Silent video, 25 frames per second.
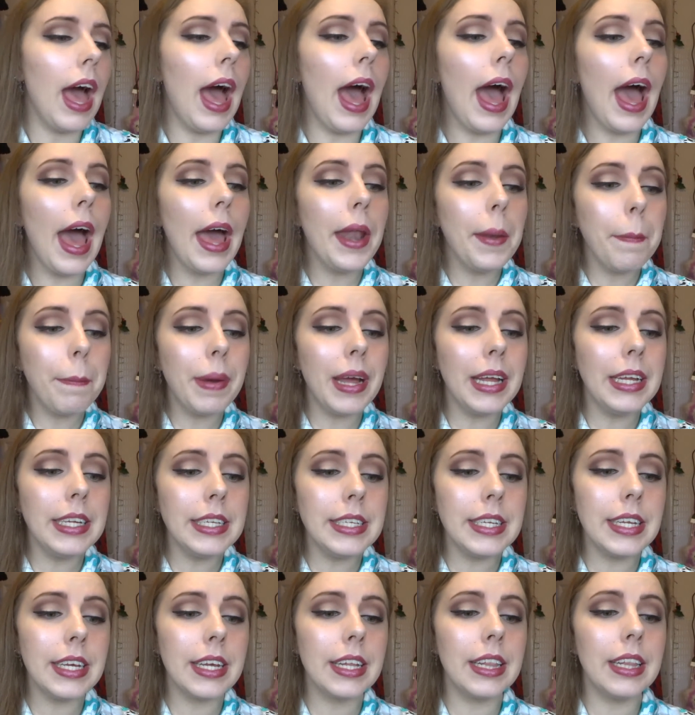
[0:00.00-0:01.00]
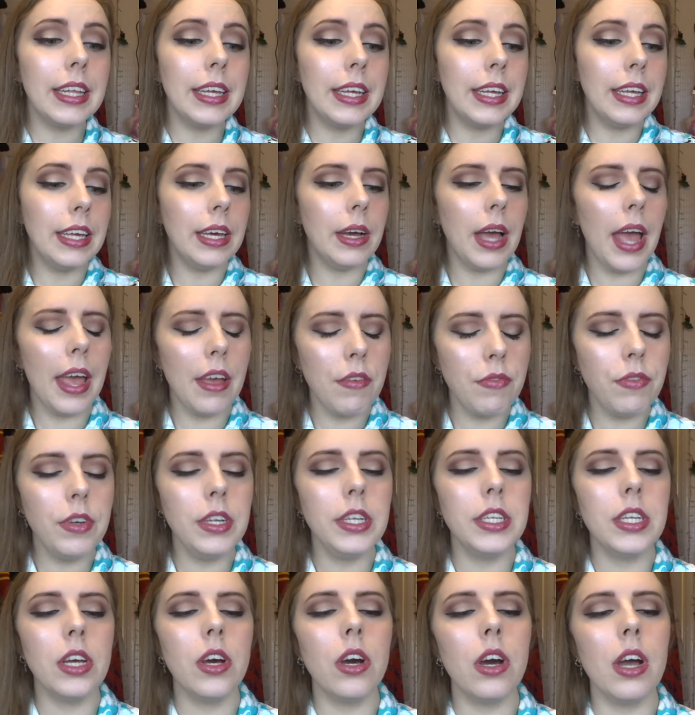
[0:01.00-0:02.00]
and basically every
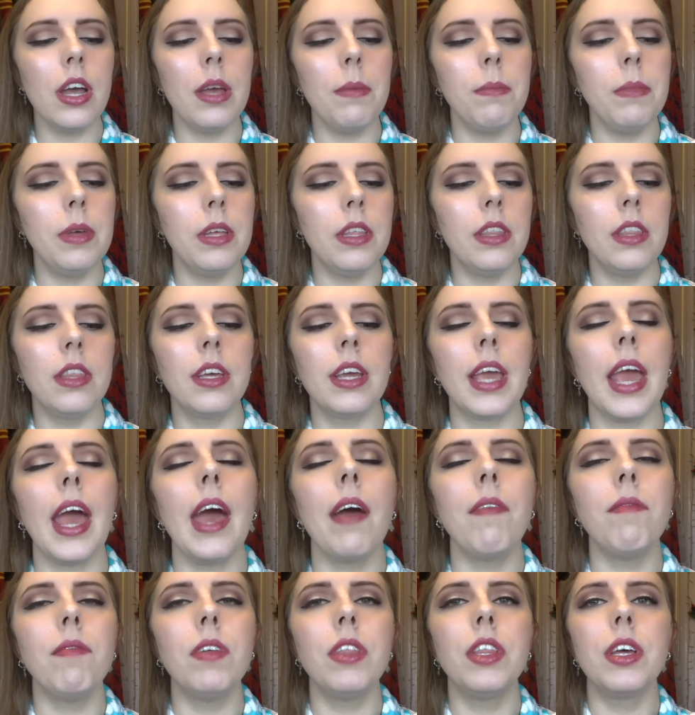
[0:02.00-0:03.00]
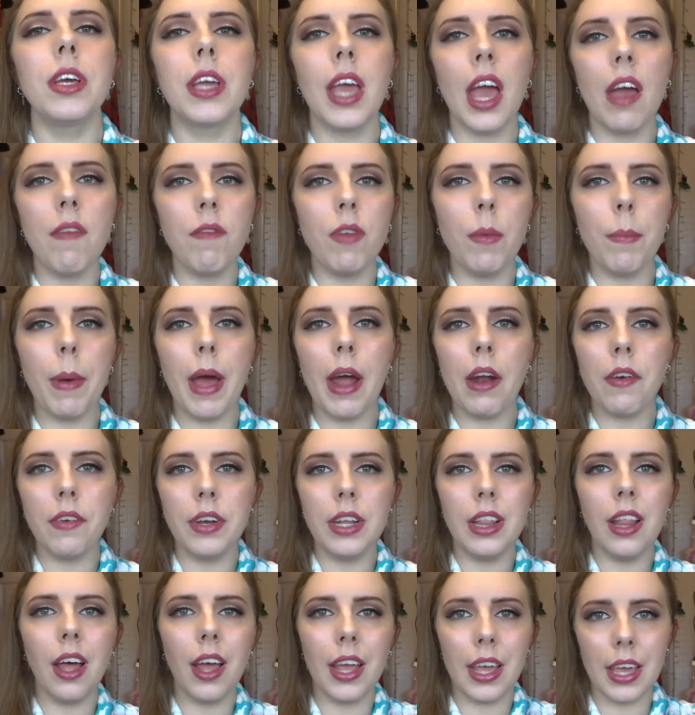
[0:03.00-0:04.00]
time the camera
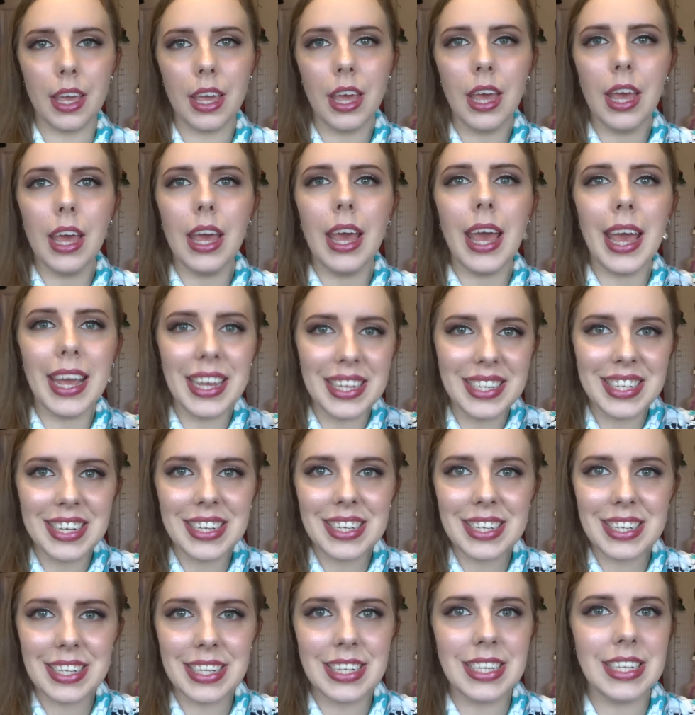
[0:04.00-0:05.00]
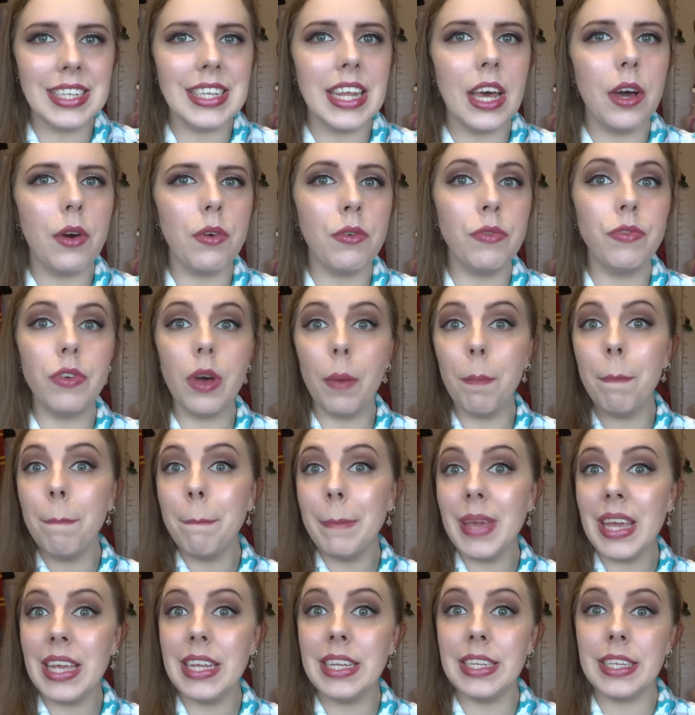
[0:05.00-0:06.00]
battery like exerts itself
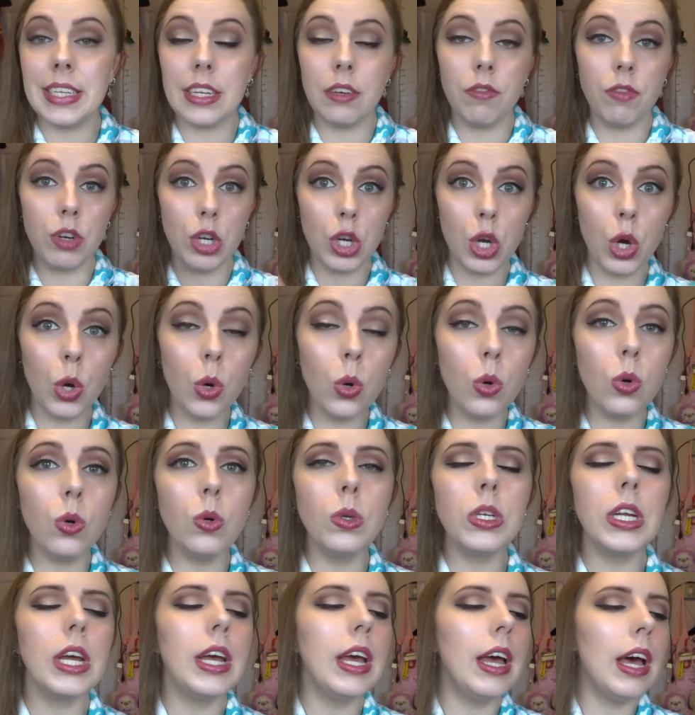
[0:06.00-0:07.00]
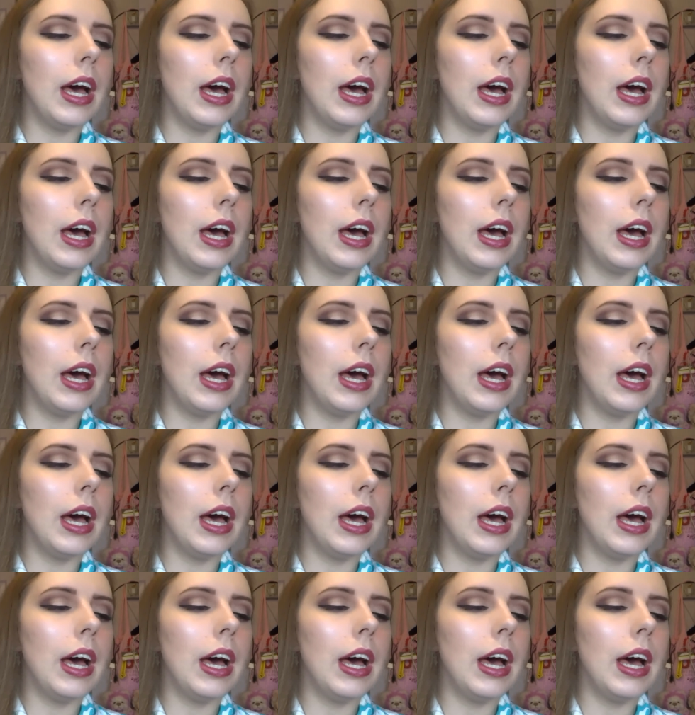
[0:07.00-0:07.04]
mid-record,